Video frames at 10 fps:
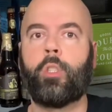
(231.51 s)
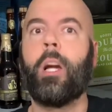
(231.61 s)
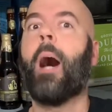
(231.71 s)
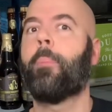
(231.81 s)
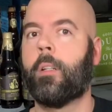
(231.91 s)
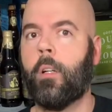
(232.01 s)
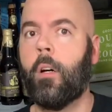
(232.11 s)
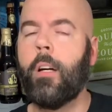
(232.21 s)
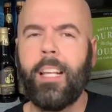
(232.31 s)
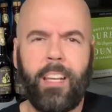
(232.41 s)

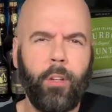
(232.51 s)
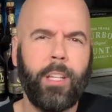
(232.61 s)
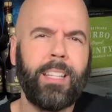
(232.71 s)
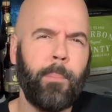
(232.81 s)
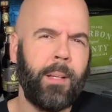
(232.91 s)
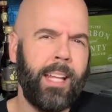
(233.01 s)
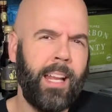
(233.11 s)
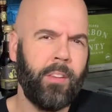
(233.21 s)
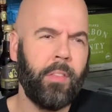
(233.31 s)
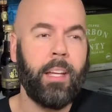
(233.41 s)
tropical, even though you get that
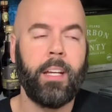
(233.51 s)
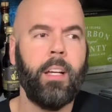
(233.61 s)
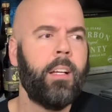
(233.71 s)
banana thing.